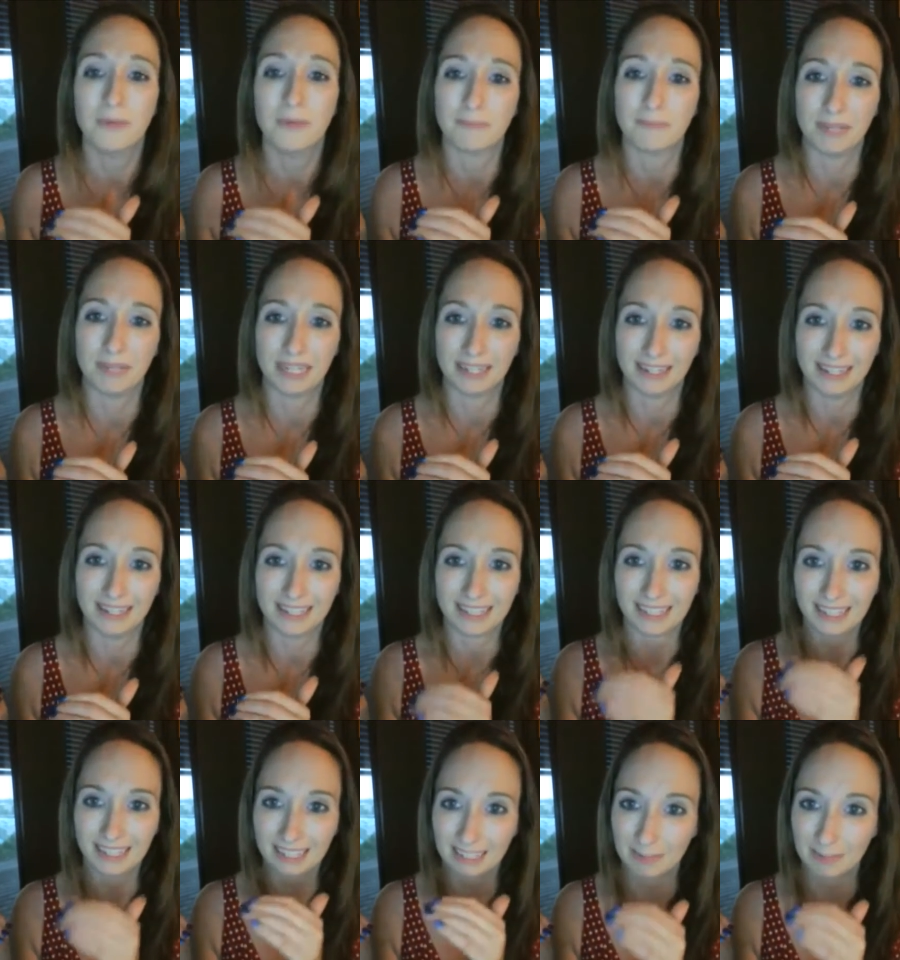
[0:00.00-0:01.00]
was
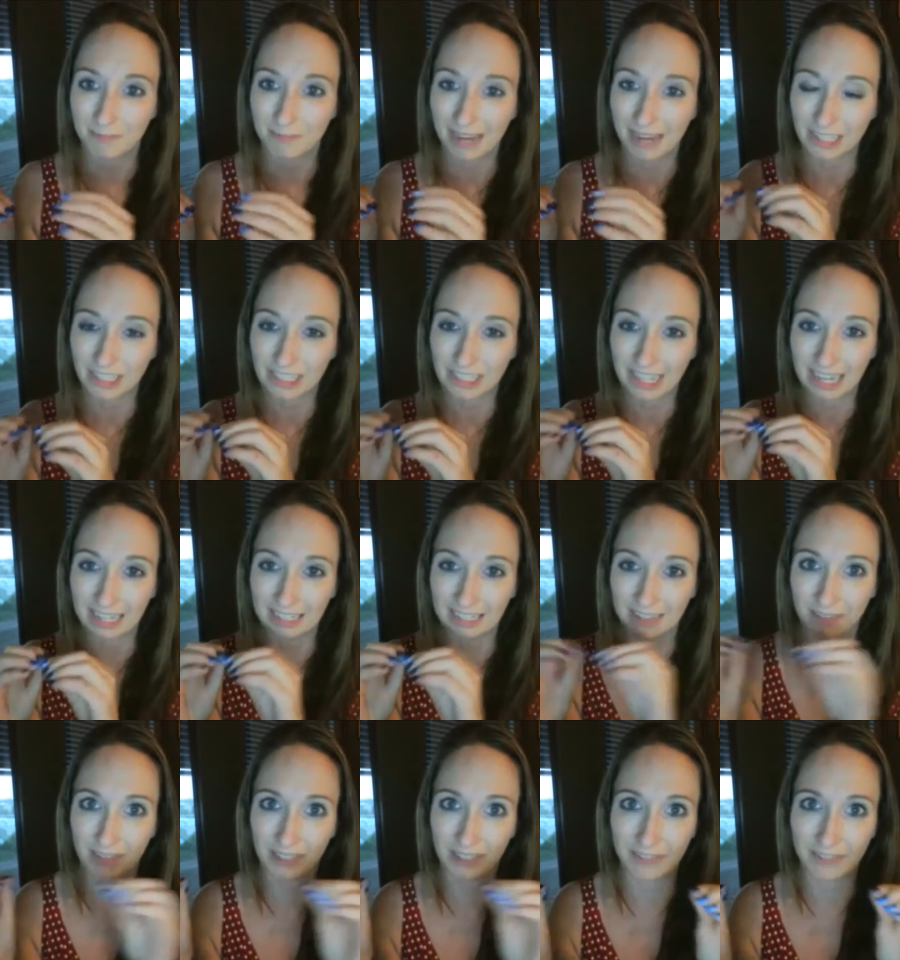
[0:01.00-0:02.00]
because he didn't match that
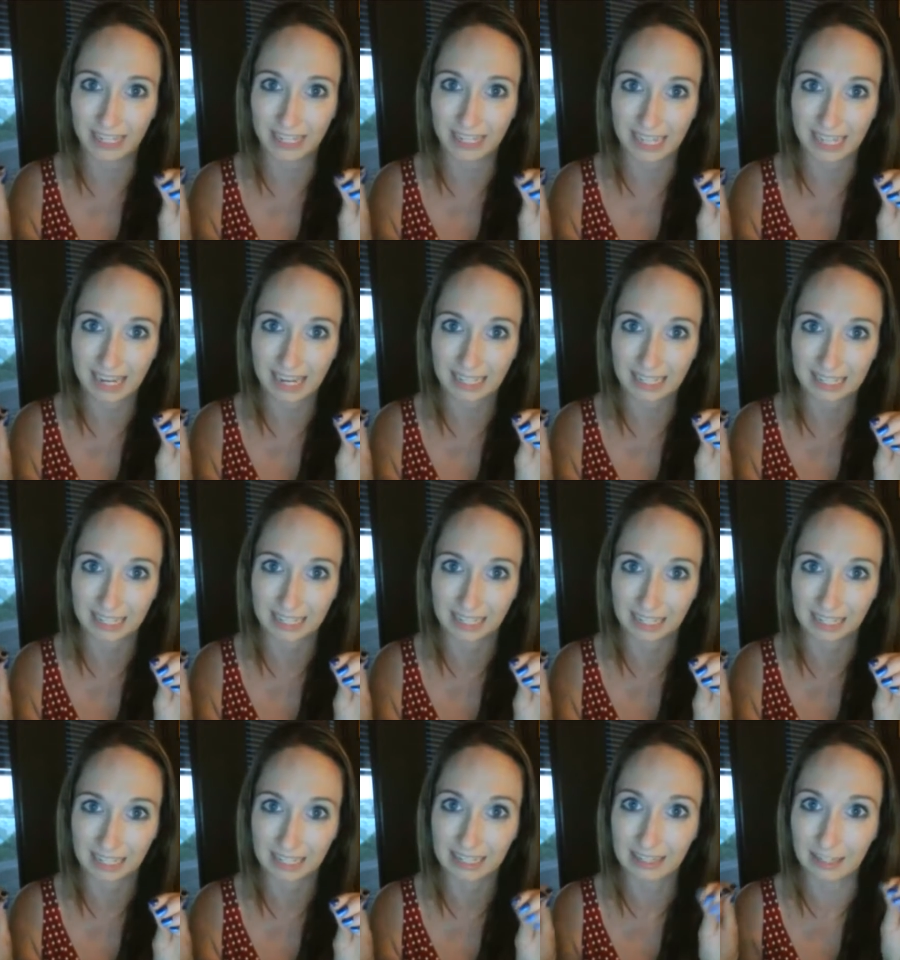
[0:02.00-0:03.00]
level of
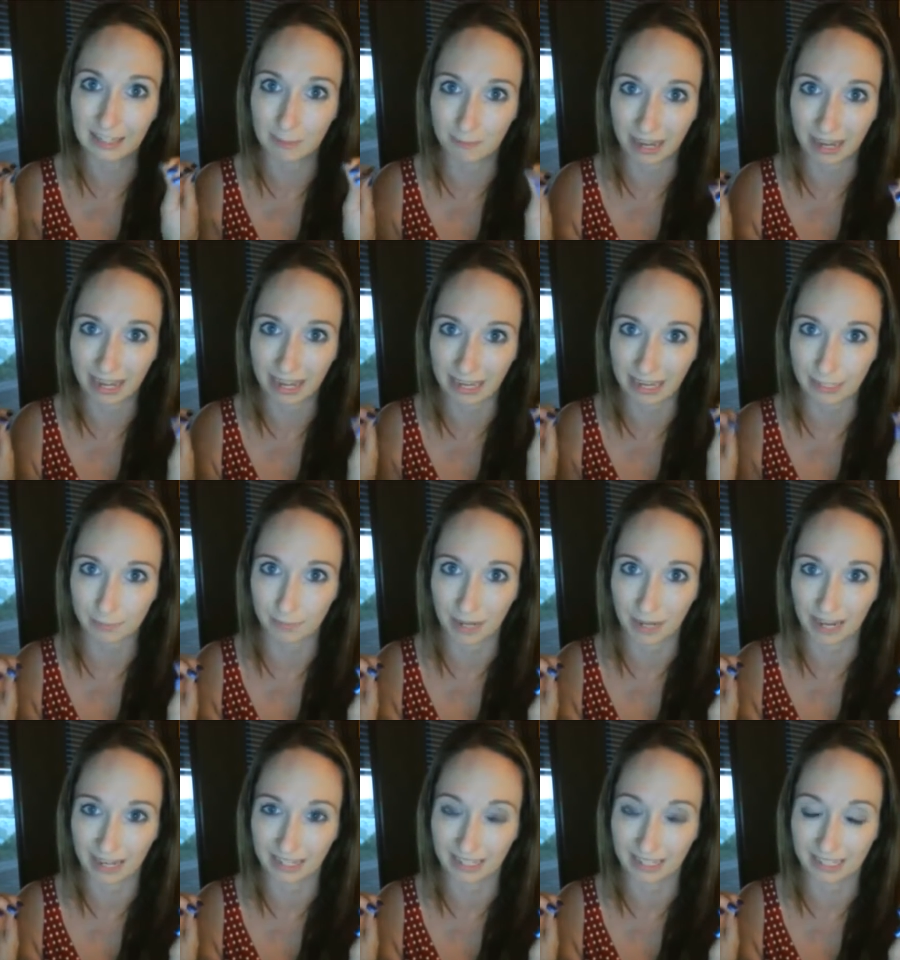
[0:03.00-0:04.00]
intensity that my
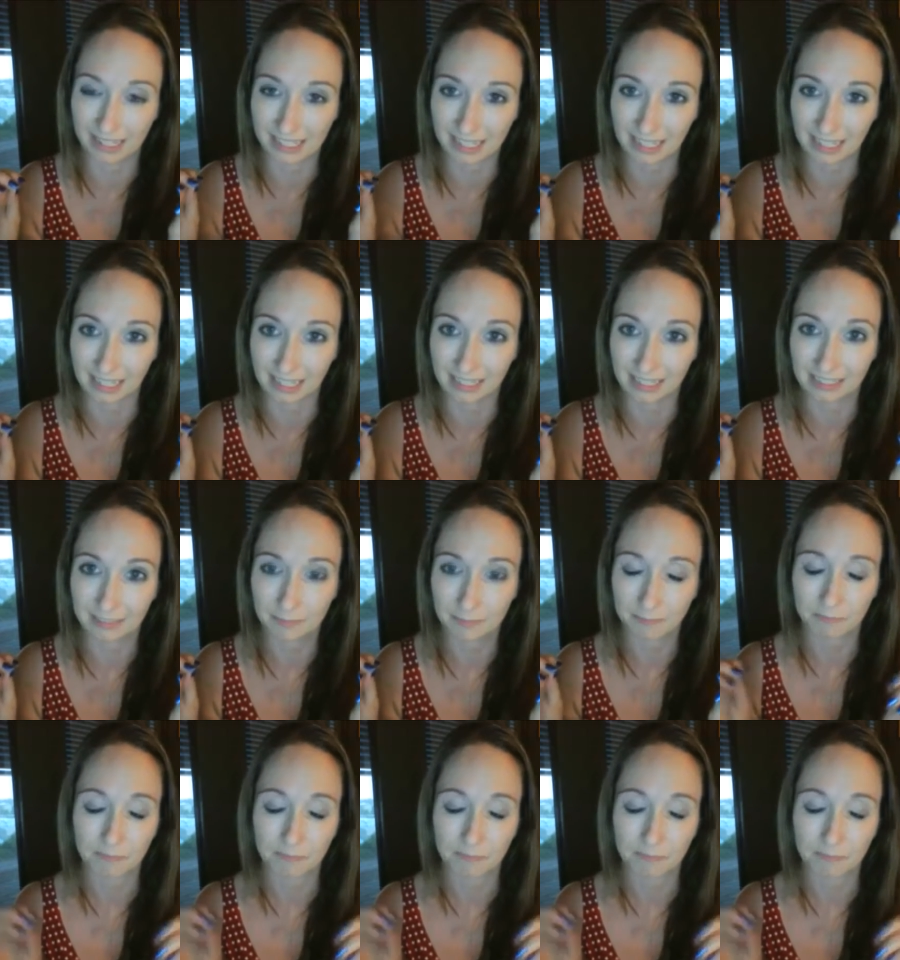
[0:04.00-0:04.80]
ex-partner did.